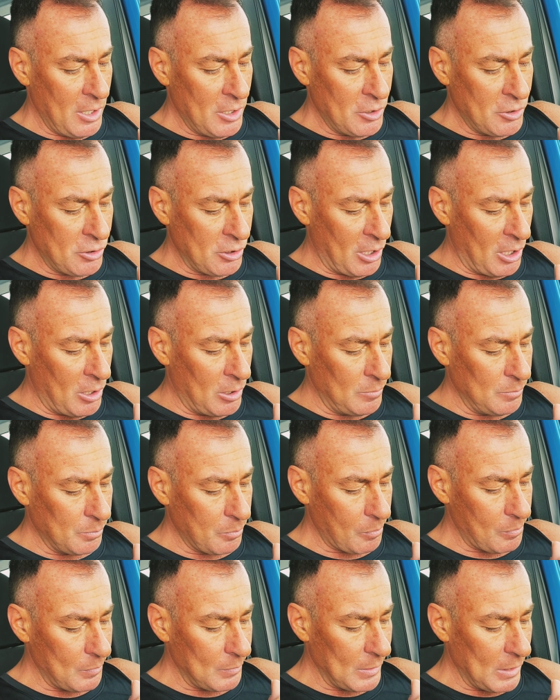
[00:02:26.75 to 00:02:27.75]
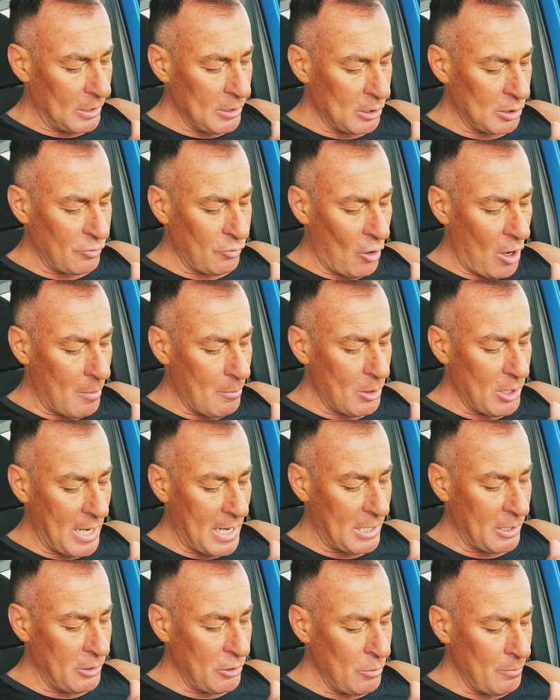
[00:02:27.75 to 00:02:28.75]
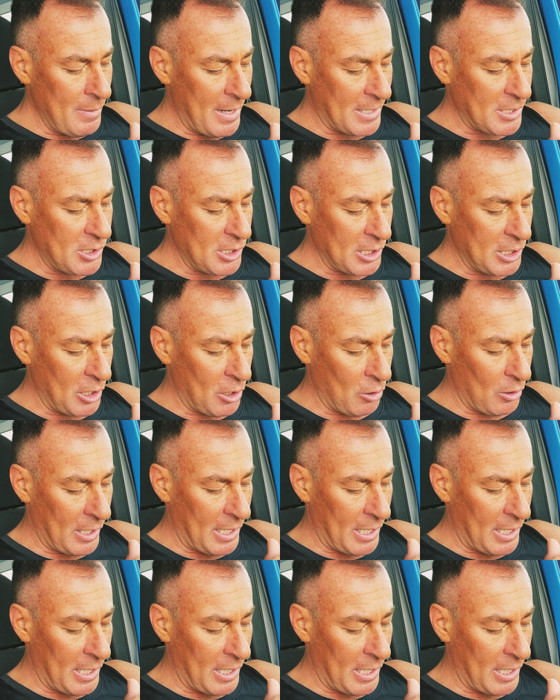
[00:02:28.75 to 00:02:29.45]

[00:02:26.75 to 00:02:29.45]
So there's farmer out of New Mexico,